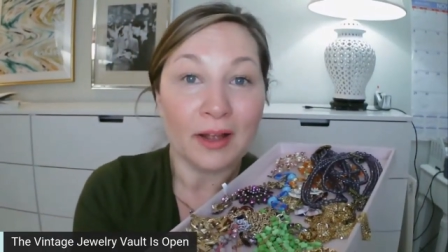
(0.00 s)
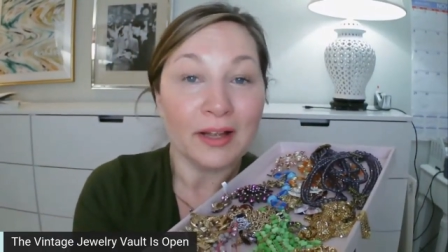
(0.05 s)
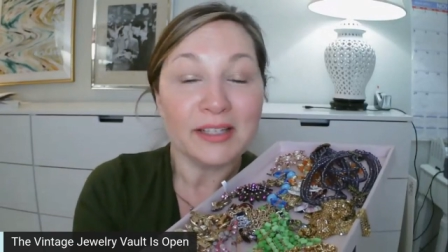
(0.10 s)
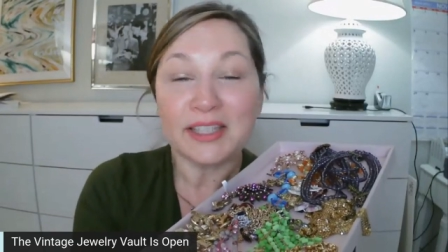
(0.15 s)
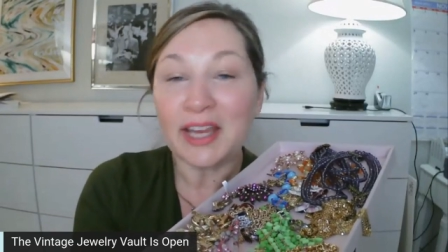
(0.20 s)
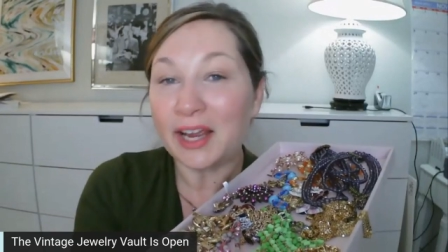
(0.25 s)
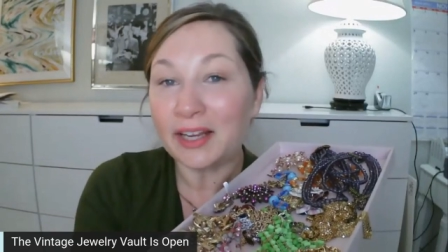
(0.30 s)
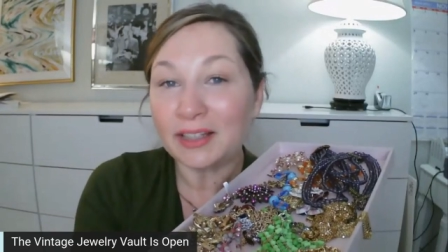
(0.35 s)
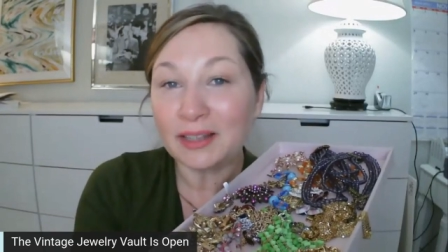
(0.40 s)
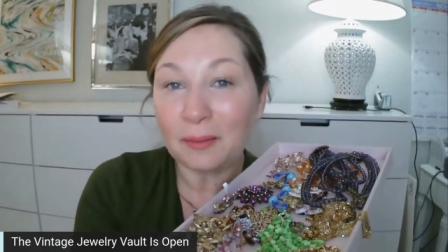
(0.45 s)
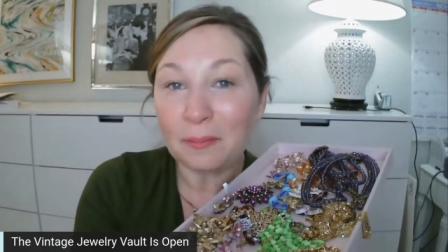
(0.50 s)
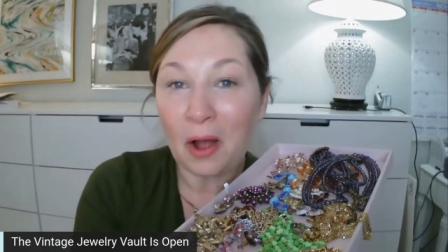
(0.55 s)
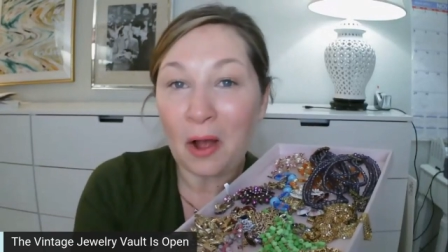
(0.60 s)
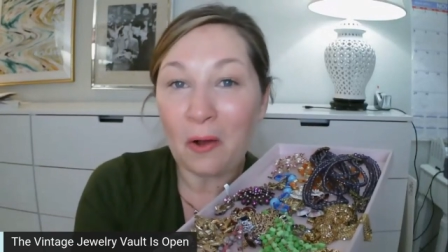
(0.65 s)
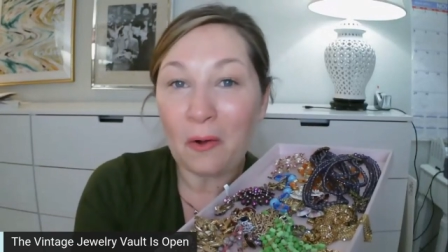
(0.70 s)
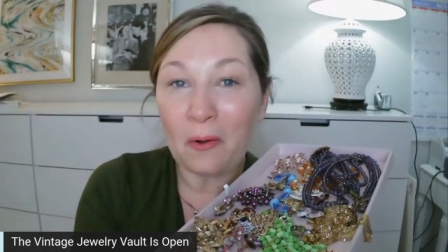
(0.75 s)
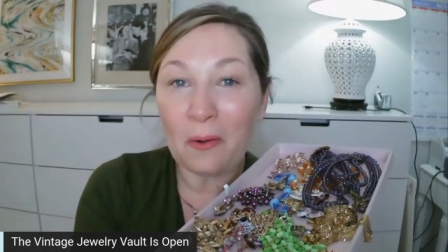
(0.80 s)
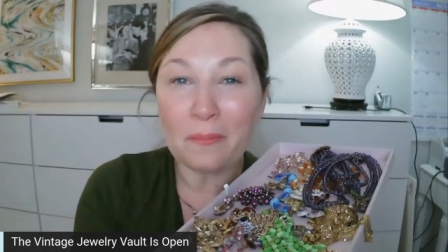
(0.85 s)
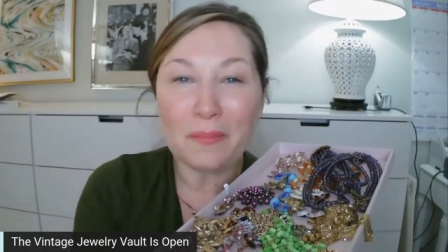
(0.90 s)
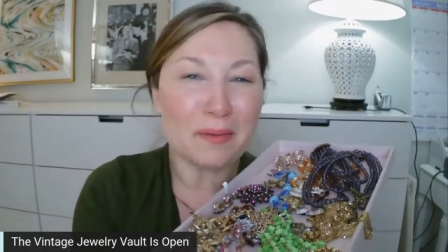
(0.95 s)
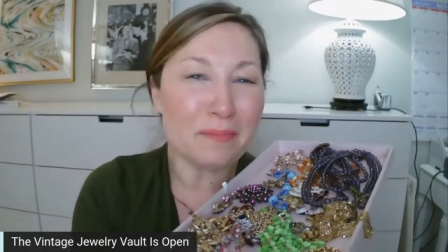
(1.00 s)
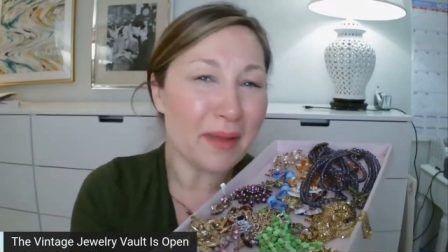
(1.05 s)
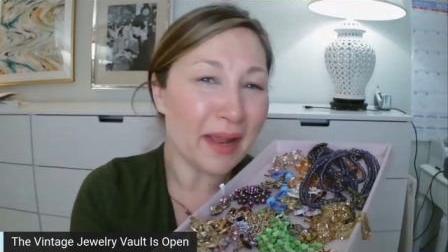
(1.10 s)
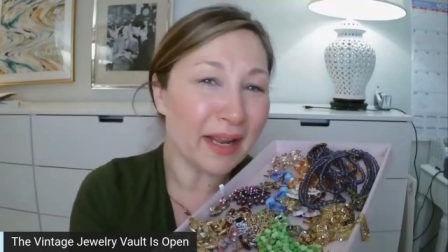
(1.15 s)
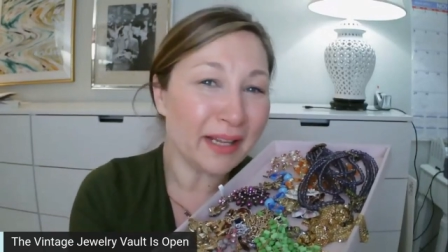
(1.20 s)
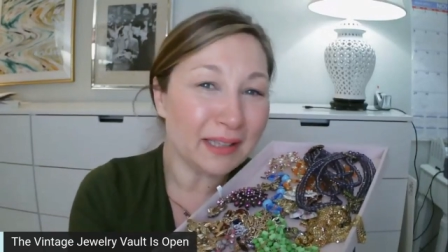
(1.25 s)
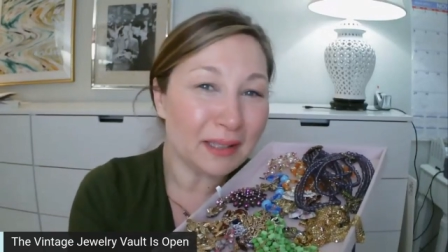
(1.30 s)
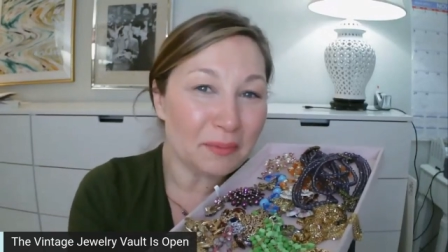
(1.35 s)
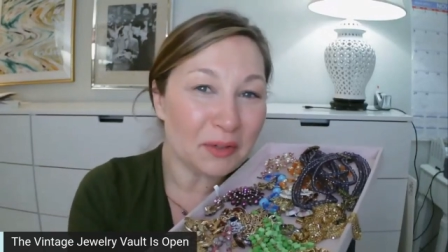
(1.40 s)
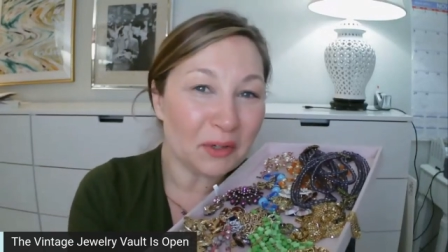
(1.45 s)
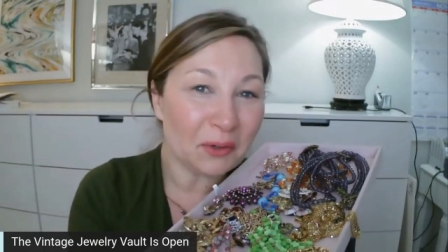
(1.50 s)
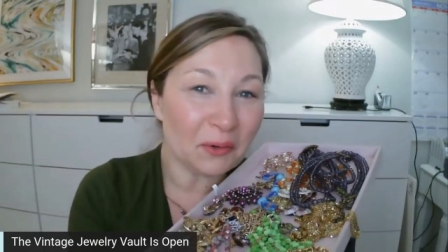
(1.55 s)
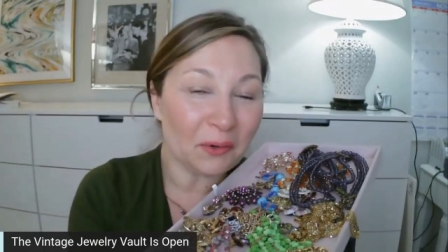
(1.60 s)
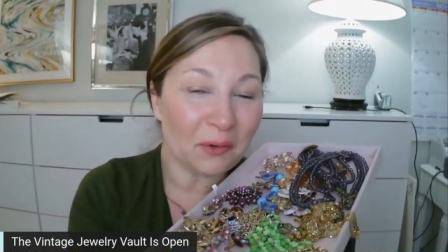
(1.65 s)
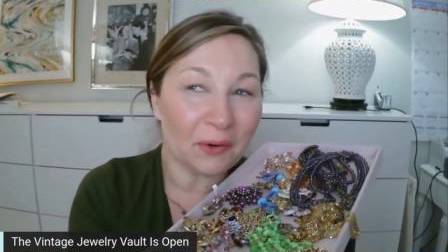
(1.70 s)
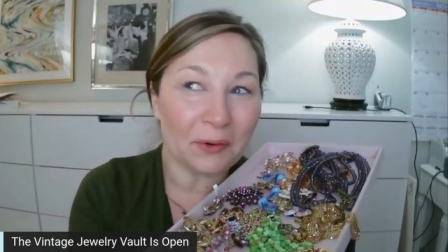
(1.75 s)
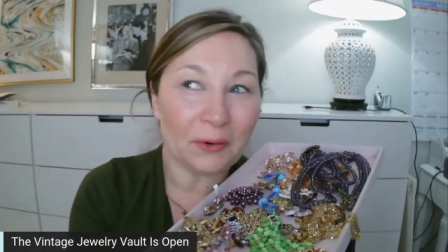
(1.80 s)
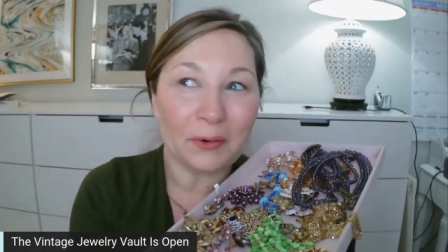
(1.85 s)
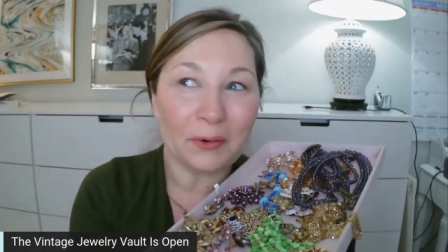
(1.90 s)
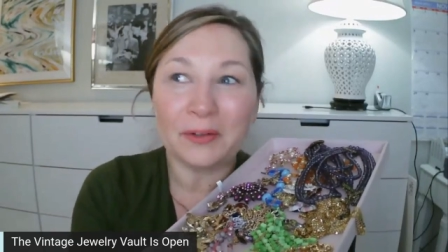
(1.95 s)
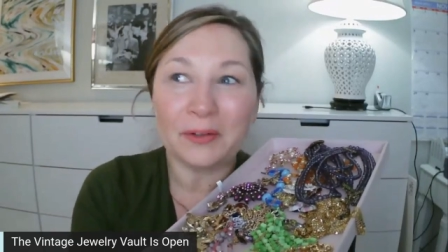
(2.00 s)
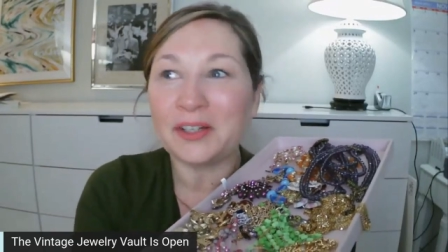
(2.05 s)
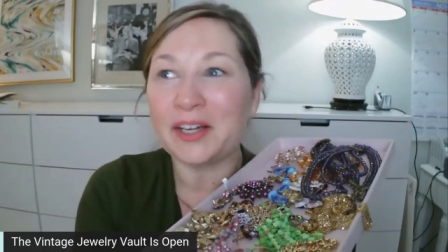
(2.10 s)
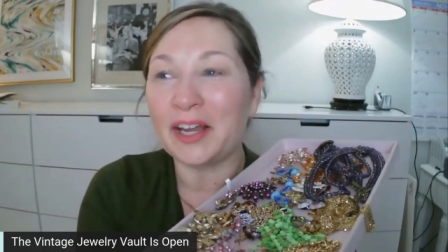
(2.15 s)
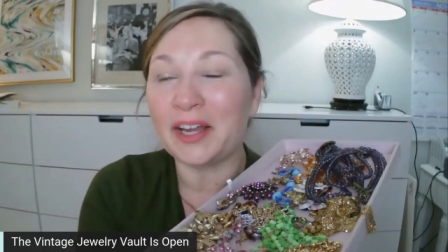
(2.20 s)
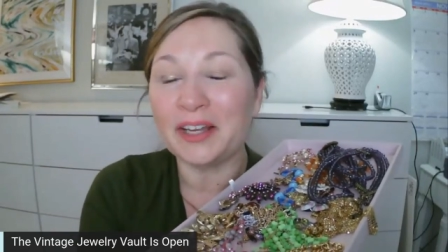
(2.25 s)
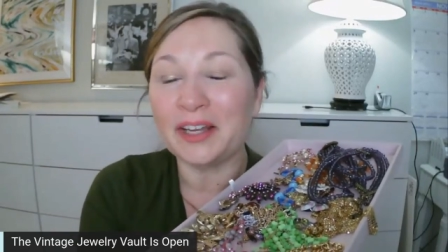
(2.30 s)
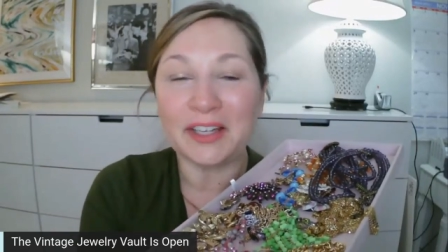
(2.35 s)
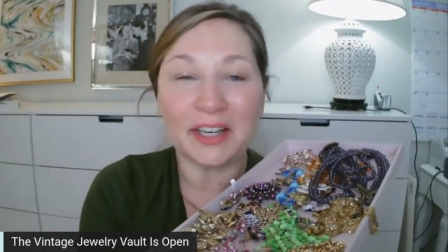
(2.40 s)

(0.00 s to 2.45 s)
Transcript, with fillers: take them home and make them your own and